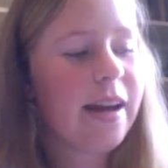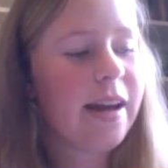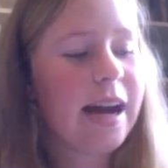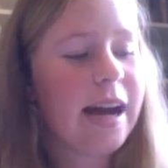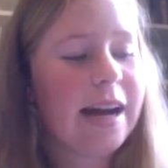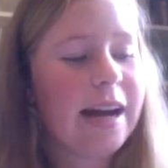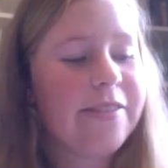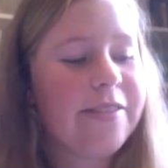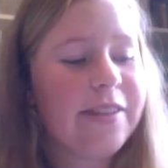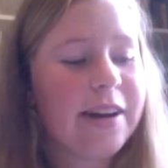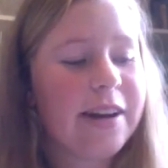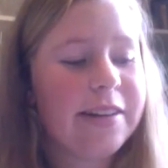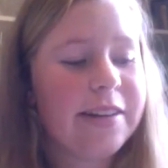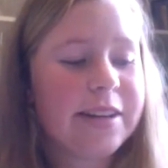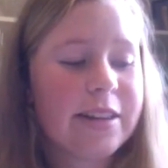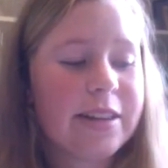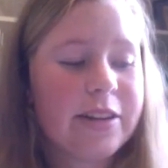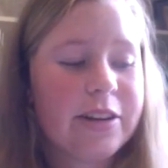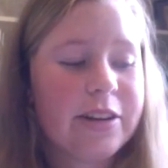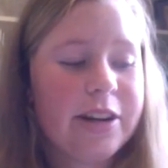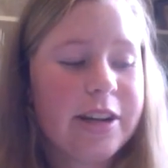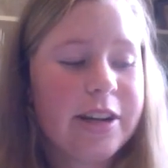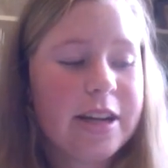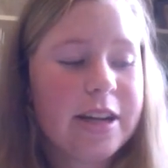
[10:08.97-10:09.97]
I found that
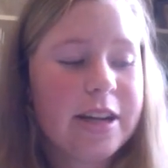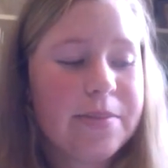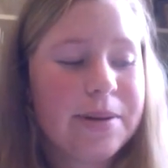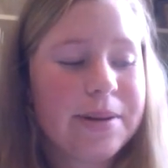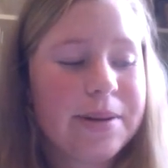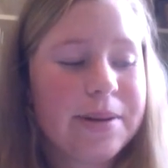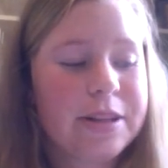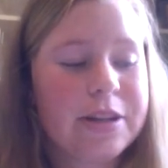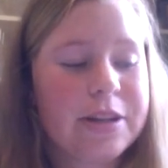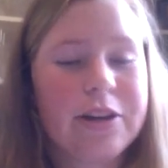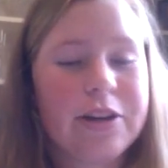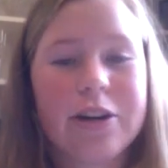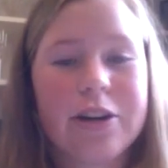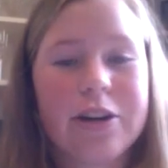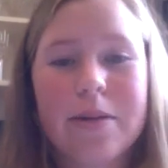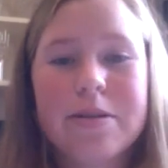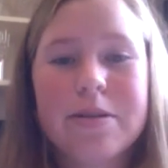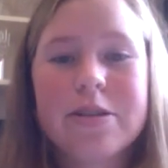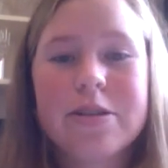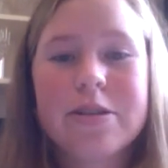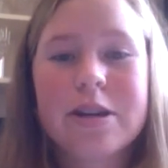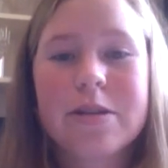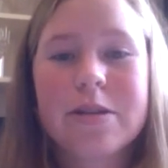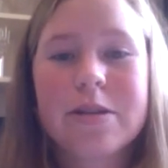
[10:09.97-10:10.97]
learning about the
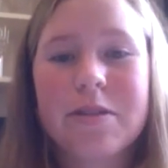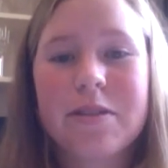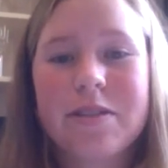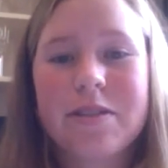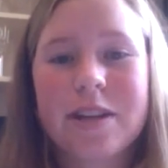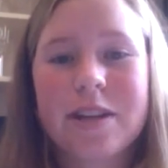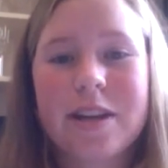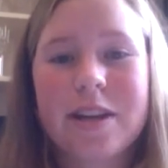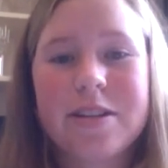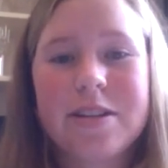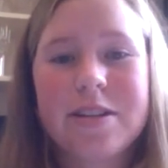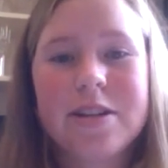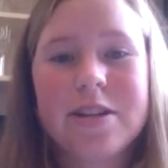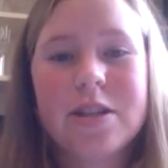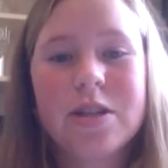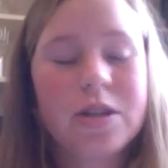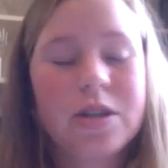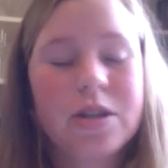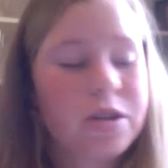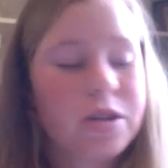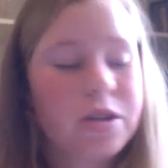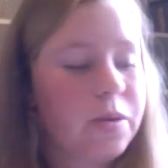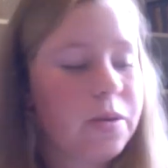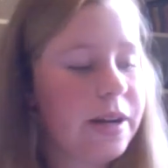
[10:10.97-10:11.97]
corrupt dream of the
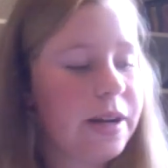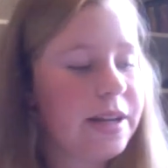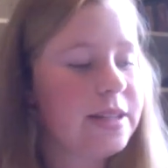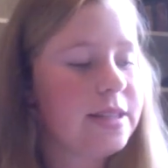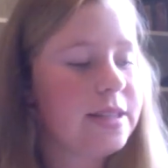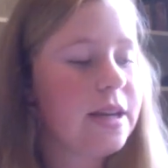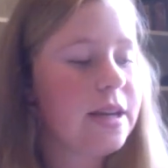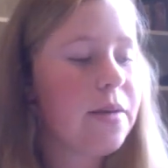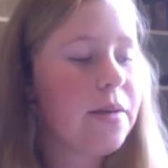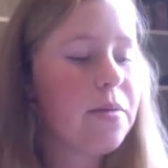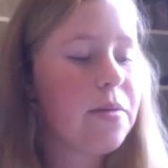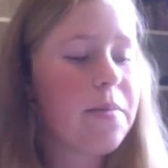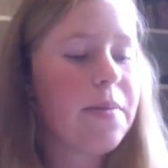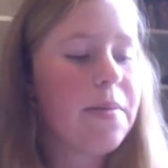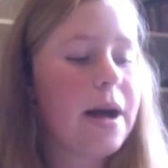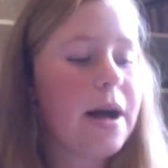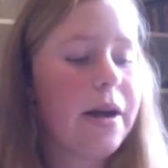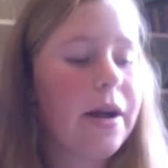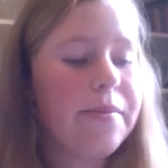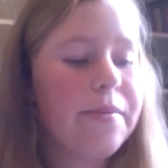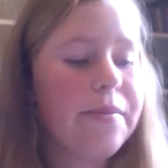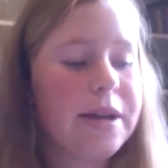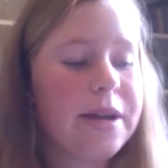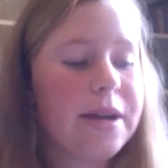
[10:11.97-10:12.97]
1920s
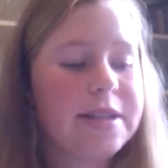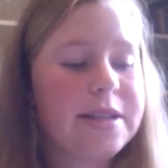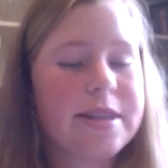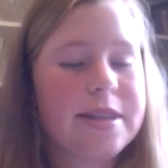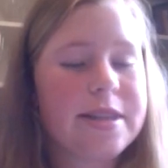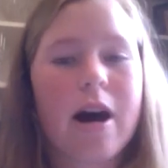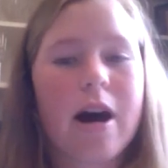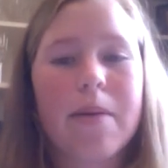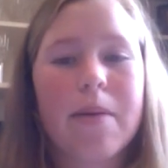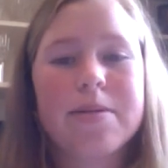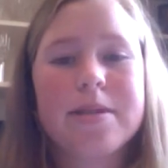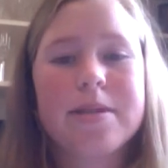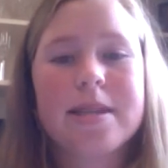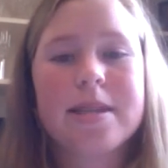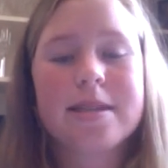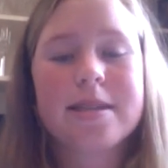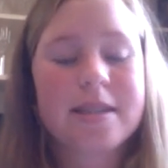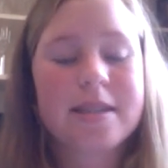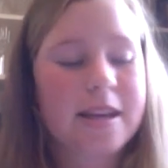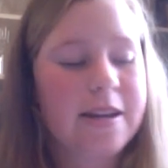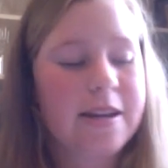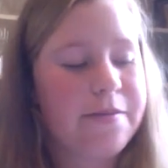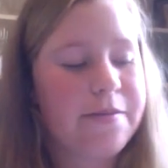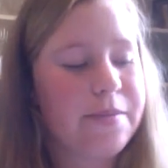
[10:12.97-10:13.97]
propelled me into the opposite
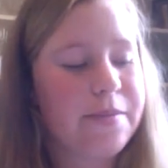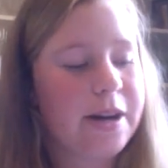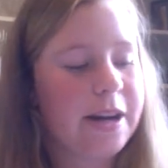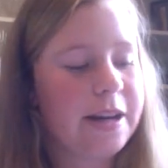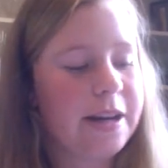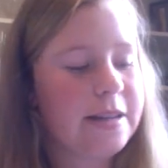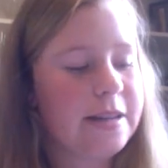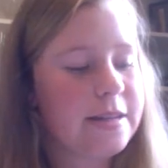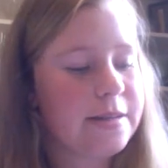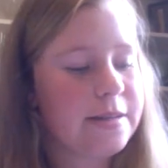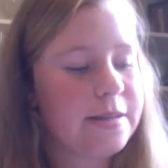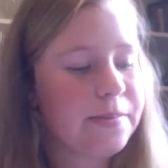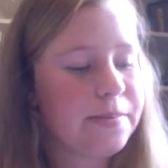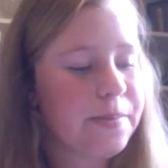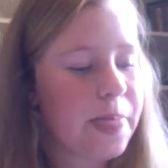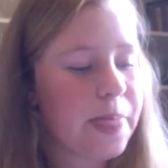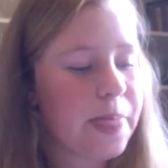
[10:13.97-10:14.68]
state of mind,